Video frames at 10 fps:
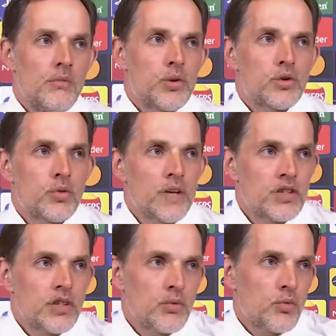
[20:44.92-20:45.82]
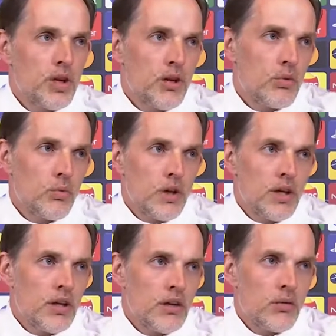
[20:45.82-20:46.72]
Good question.
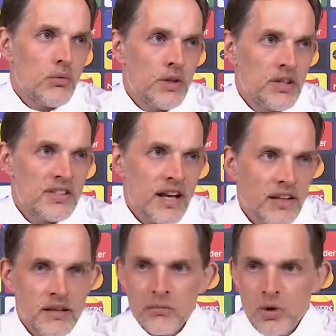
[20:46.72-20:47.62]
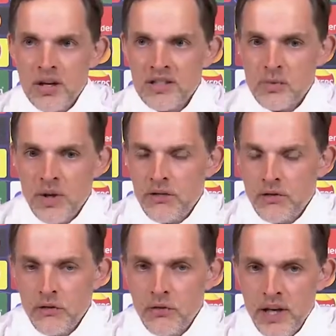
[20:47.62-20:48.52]
We decided more or less week
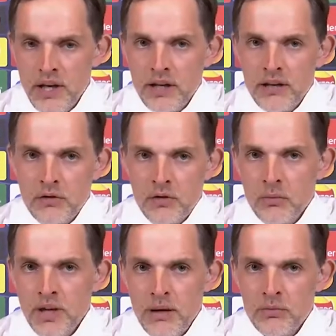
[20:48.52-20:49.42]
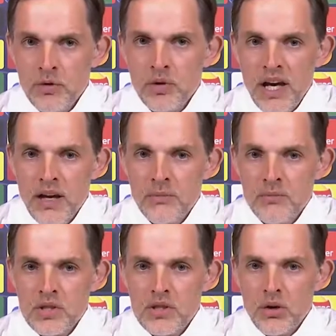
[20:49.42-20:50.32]
from week and from game to
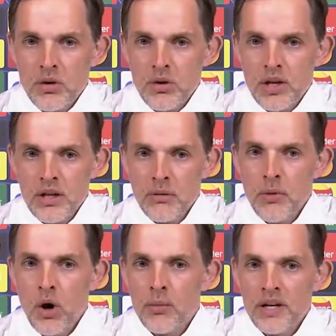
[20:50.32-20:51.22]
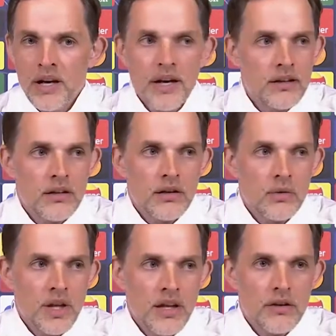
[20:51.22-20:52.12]
game. So in the moment,
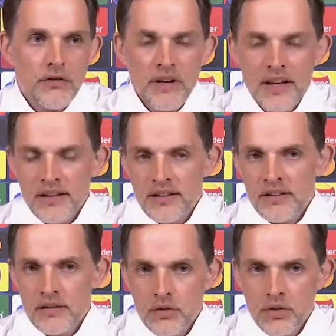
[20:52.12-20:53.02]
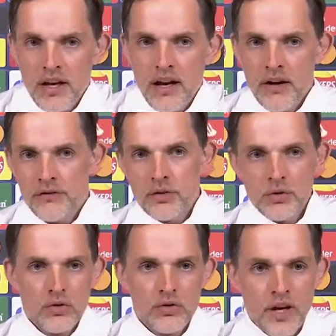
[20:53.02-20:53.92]
we had the feeling that today
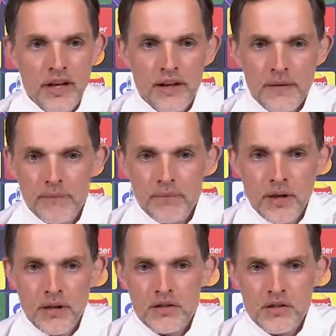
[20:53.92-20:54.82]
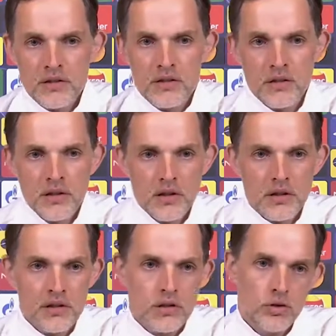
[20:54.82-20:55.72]
afternoon training is
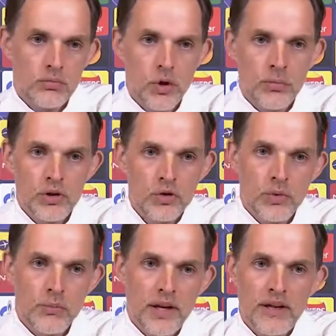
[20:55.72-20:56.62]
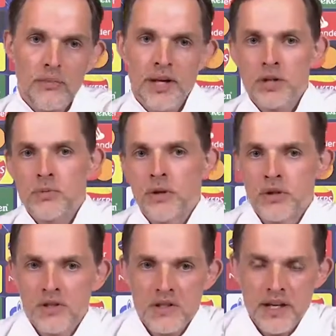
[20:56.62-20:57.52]
a good moment to prepare the match,
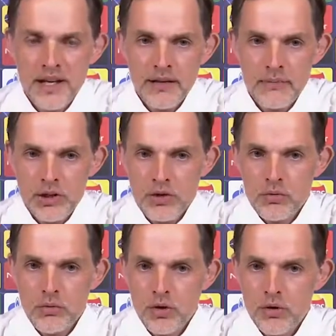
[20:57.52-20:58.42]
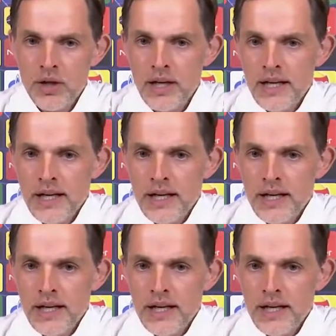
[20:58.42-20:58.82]
because it's a late match tomorrow,